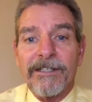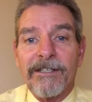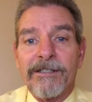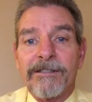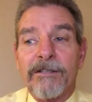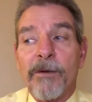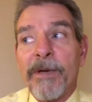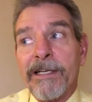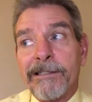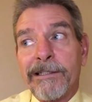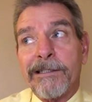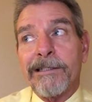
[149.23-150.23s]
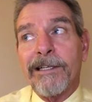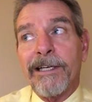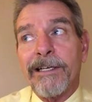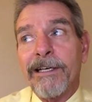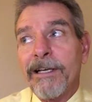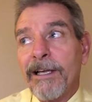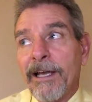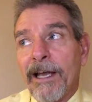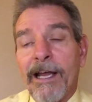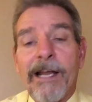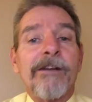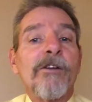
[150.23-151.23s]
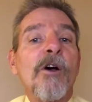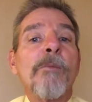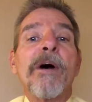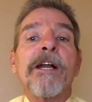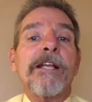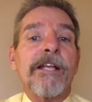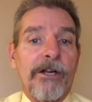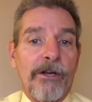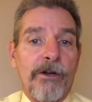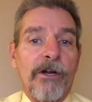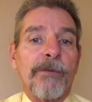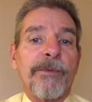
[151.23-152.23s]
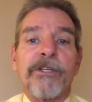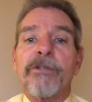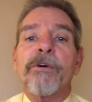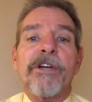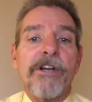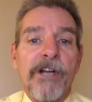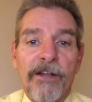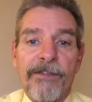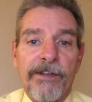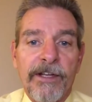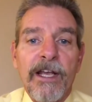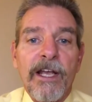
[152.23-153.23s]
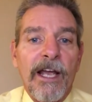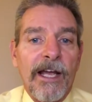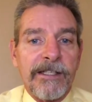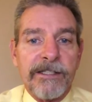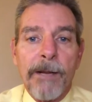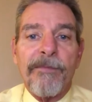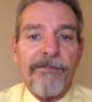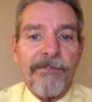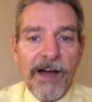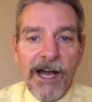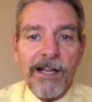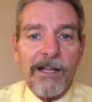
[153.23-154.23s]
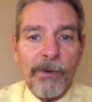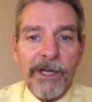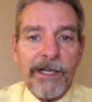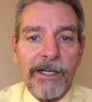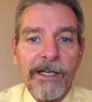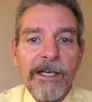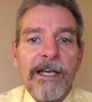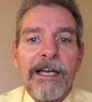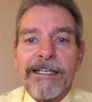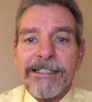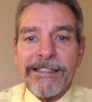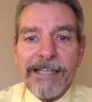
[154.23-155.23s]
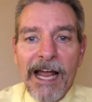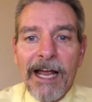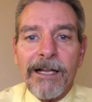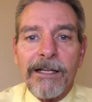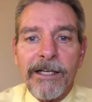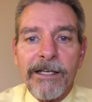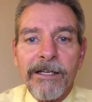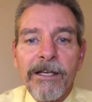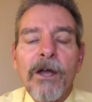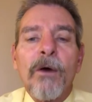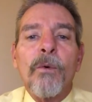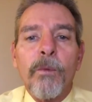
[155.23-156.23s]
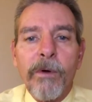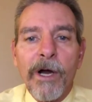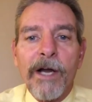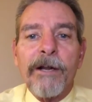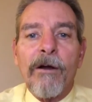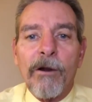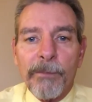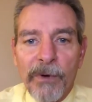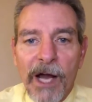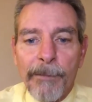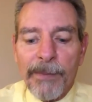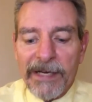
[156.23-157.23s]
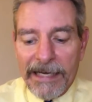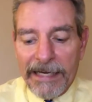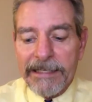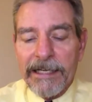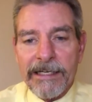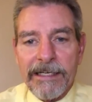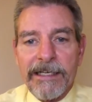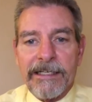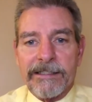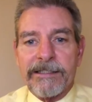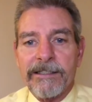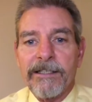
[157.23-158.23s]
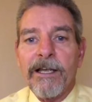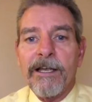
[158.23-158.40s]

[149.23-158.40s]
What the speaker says: So basically, ain't nobody here going to be doing nothing except following exactly what our propaganda is.